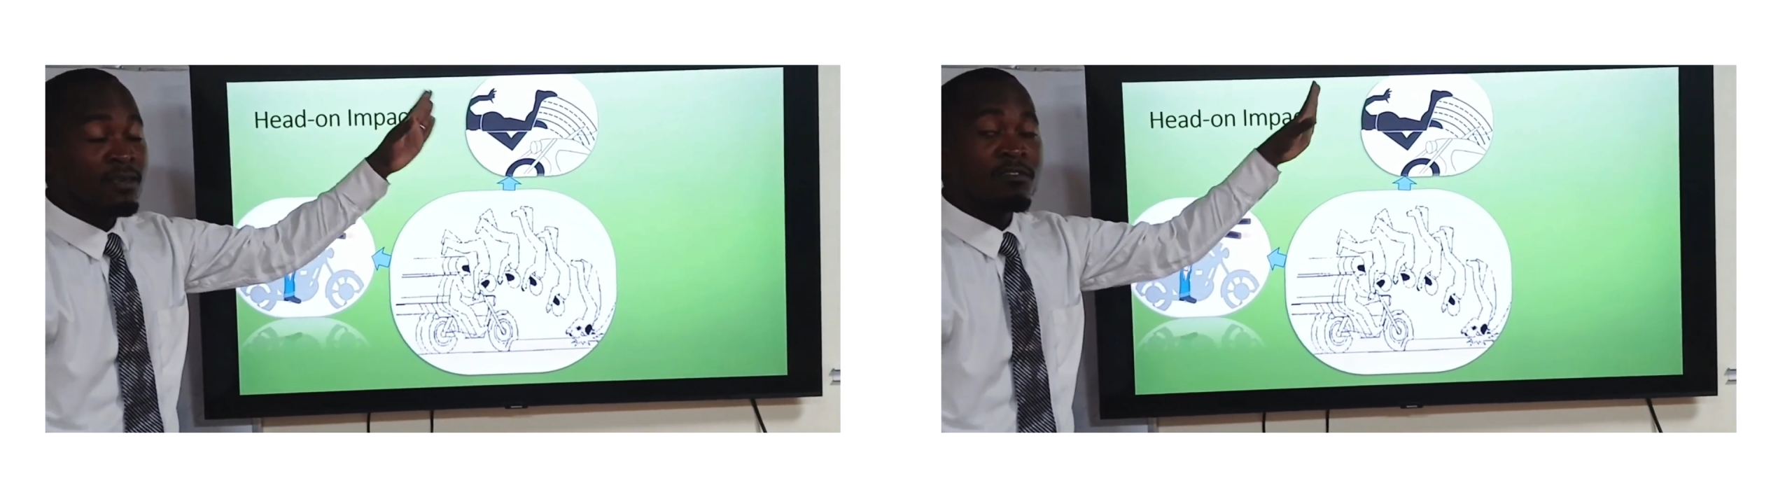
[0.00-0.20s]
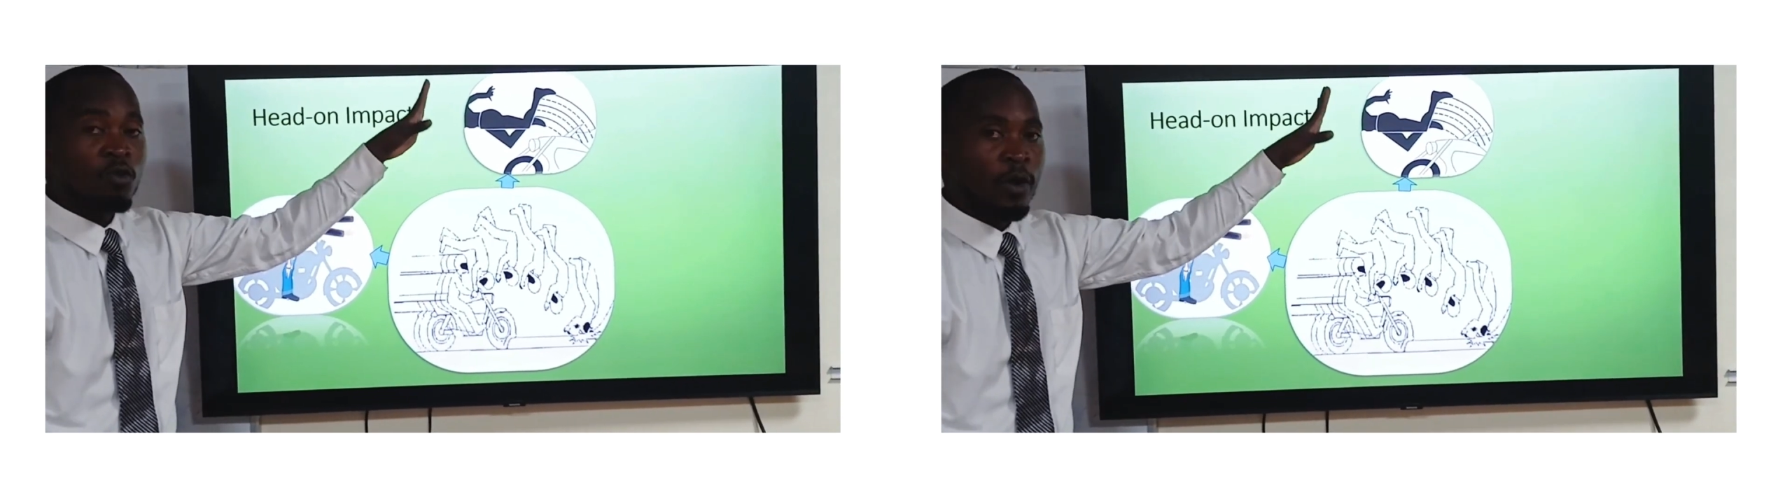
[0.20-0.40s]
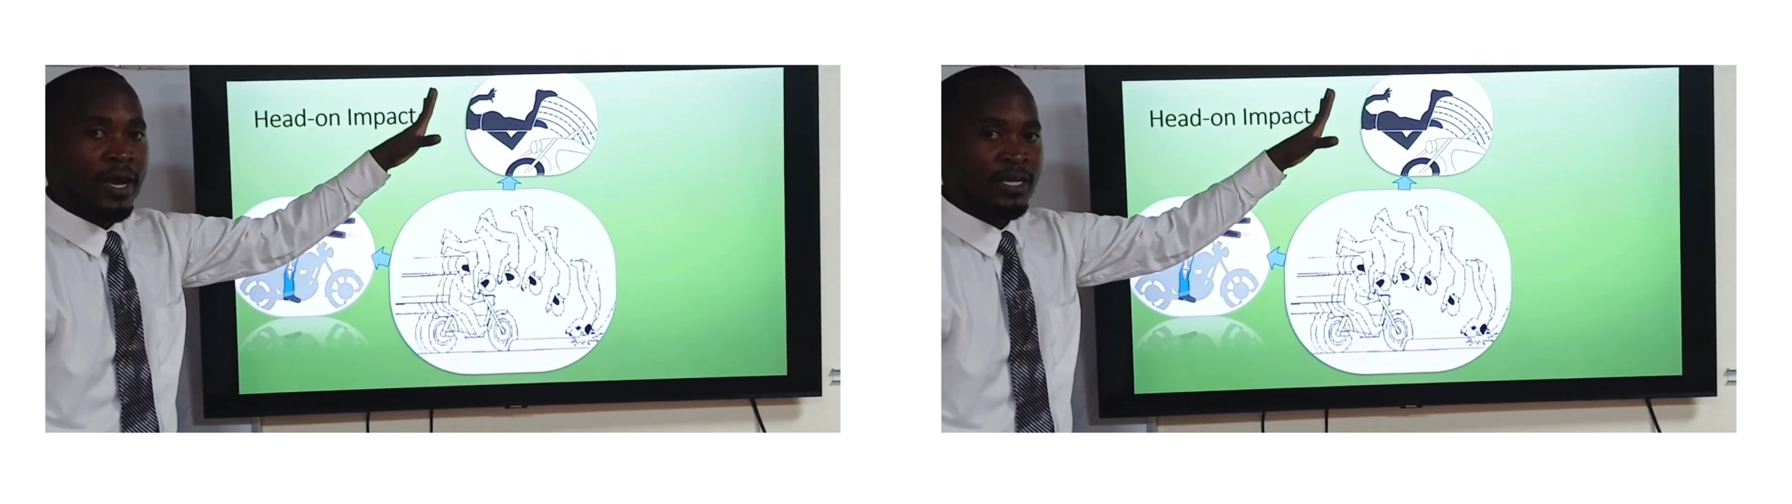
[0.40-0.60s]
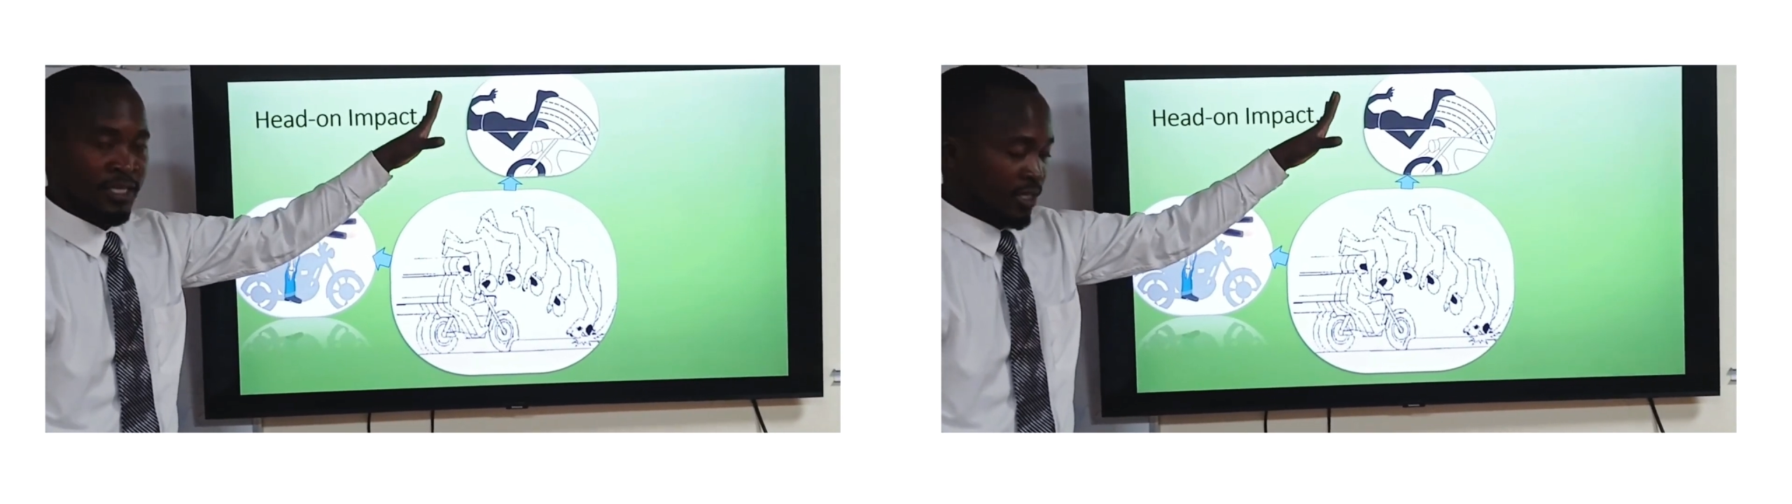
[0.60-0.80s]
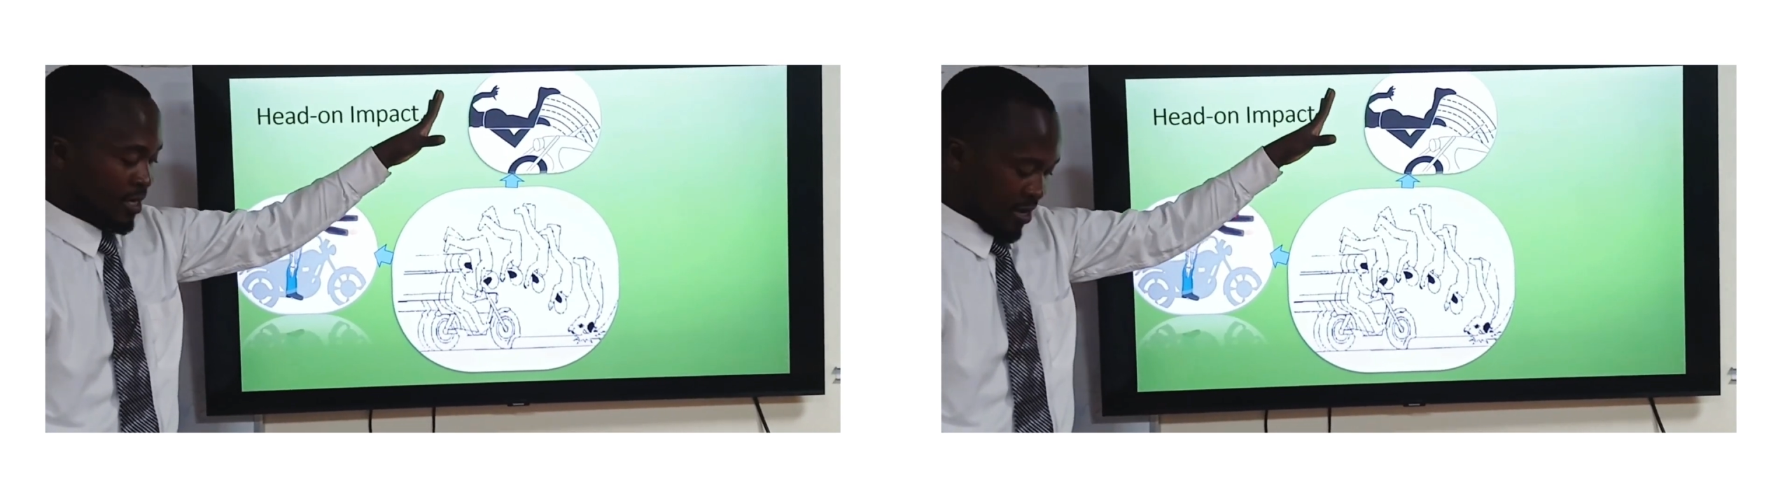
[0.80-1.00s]
is gonna
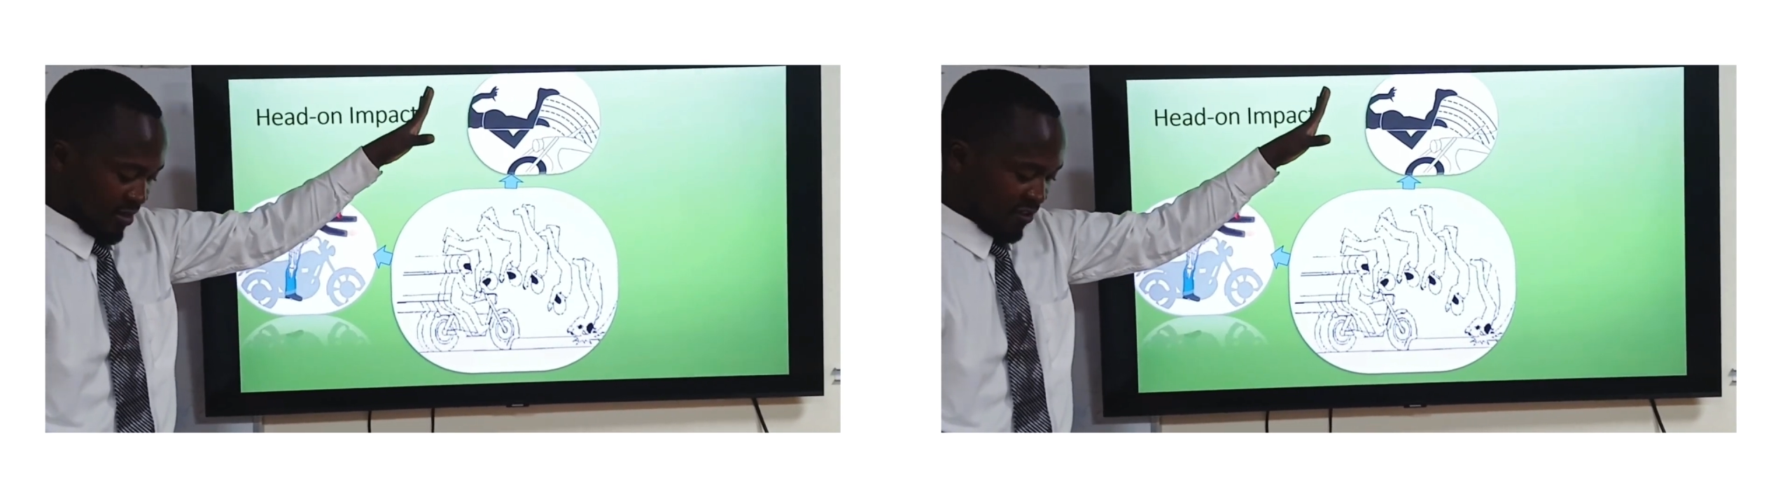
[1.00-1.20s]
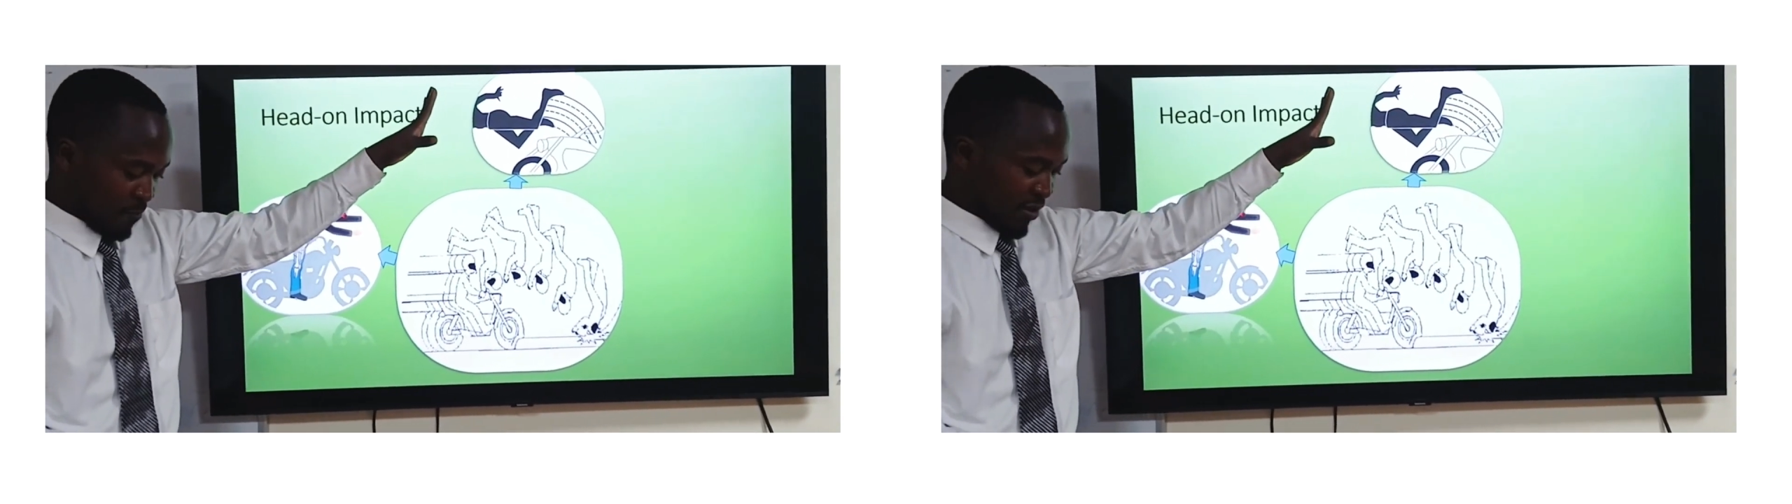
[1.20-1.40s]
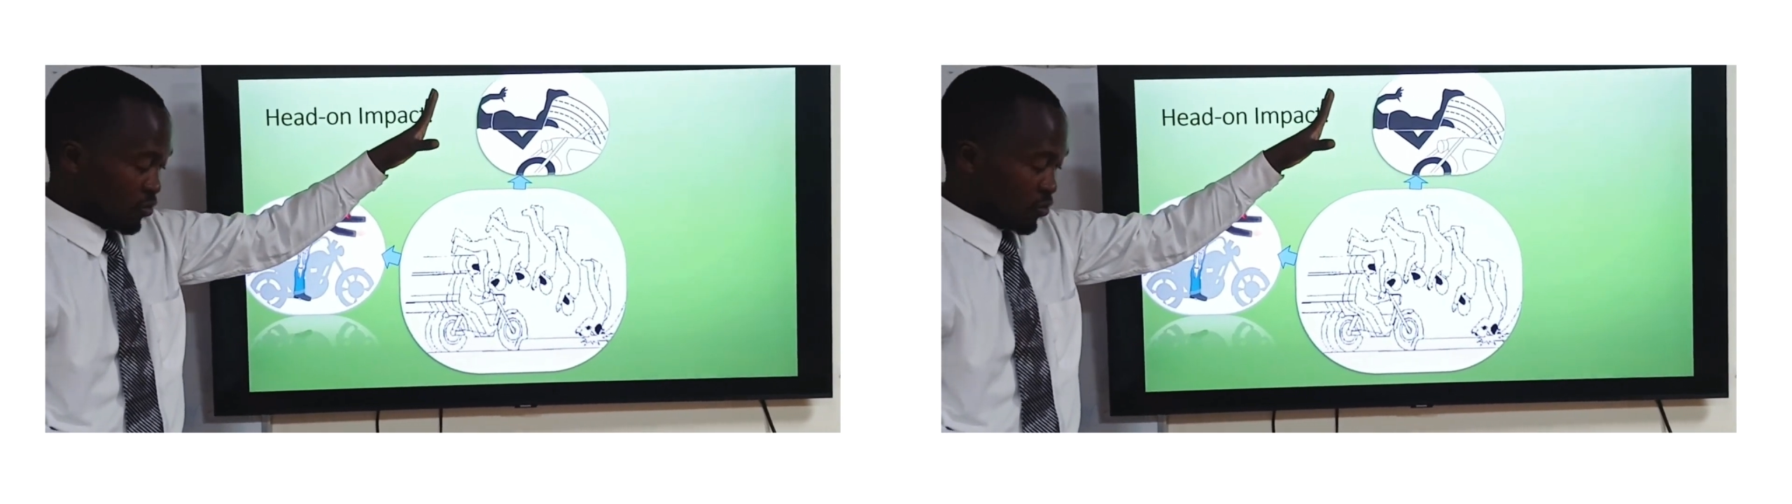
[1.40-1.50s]
hit this person.